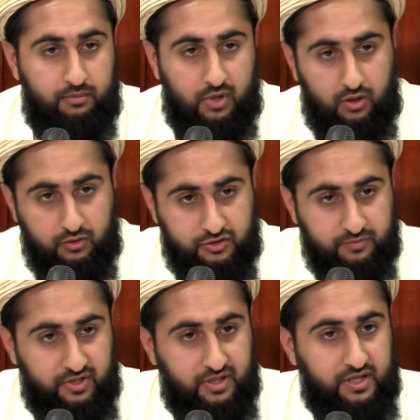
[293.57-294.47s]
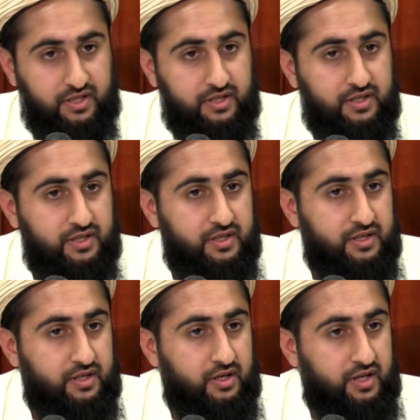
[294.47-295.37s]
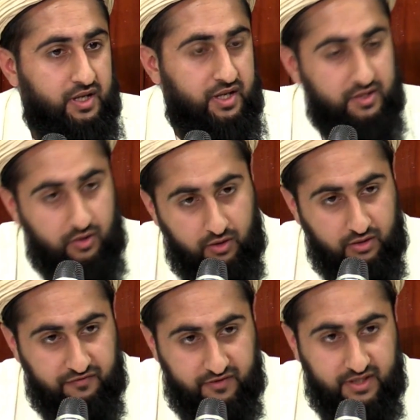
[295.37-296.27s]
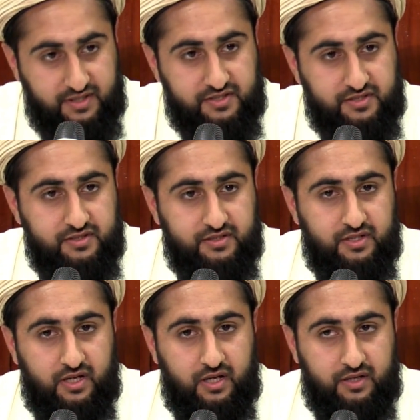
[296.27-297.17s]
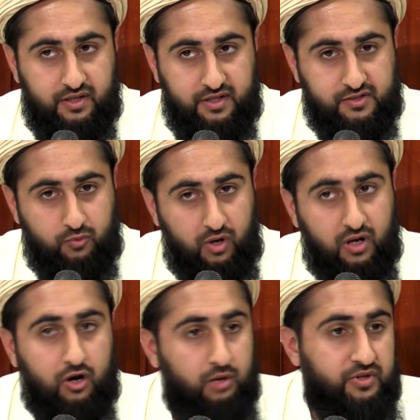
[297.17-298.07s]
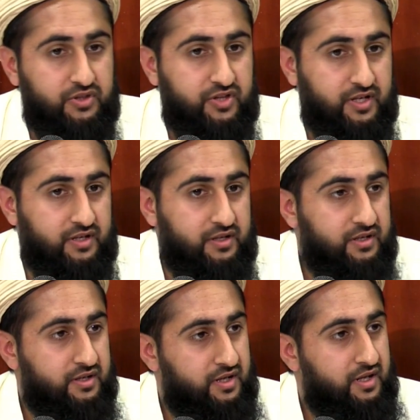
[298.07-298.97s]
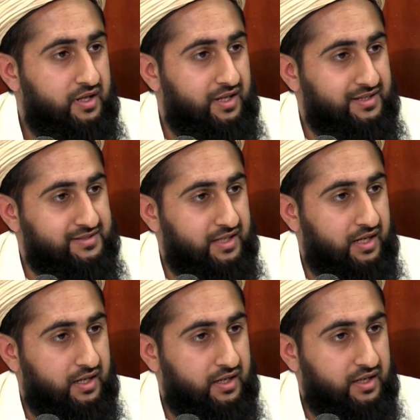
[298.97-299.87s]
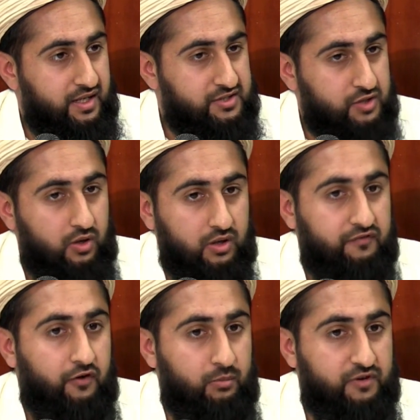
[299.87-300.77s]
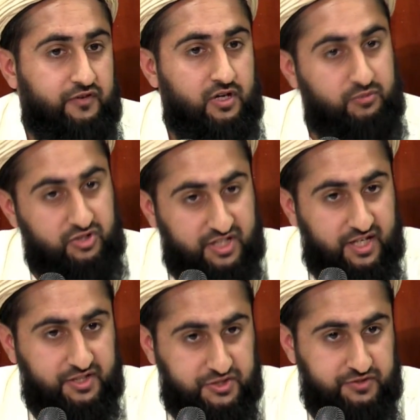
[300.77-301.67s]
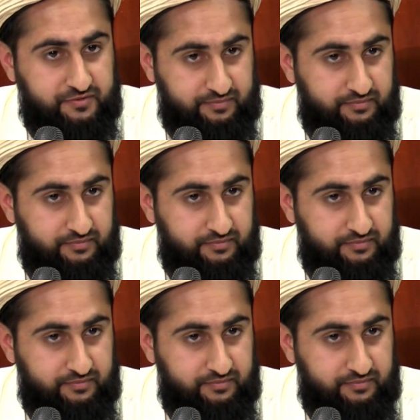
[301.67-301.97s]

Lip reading: But ultimately, in all of this, there is a one common thing, is that is all a form of communication.